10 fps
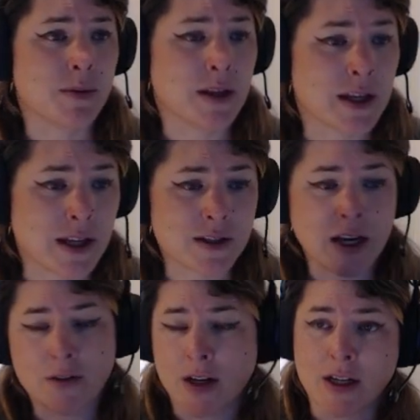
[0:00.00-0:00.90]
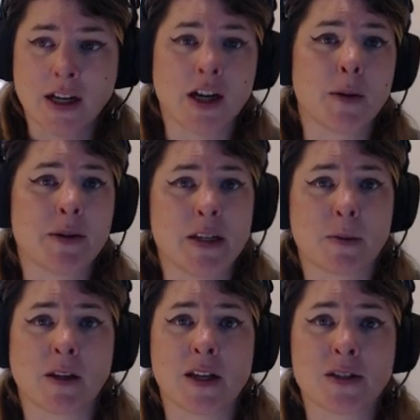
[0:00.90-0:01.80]
It gets covered in here, but
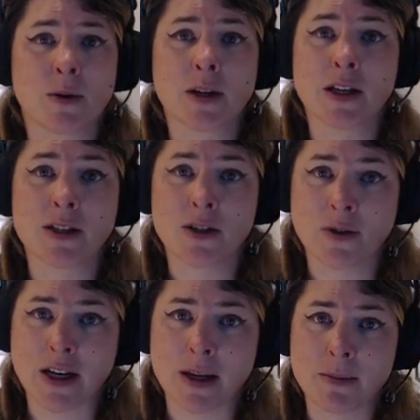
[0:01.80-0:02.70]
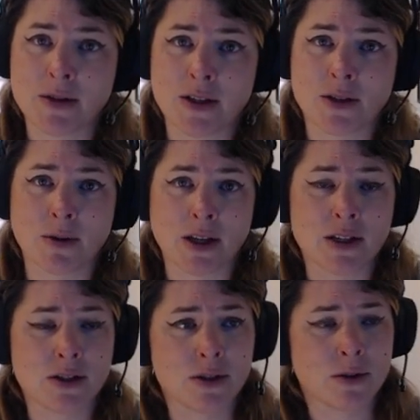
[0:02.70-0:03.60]
typically it's going into dreams, it's going
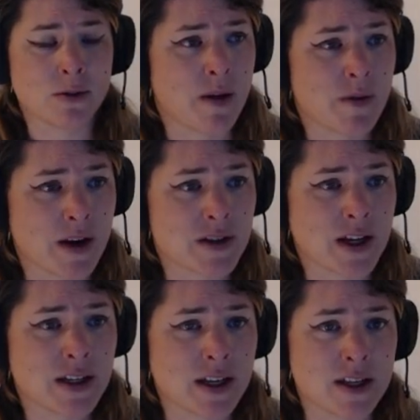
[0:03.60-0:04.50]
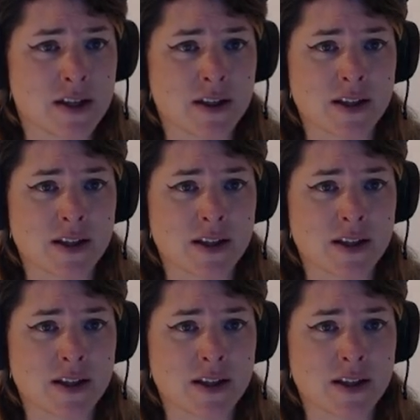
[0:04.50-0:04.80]
into various ideas,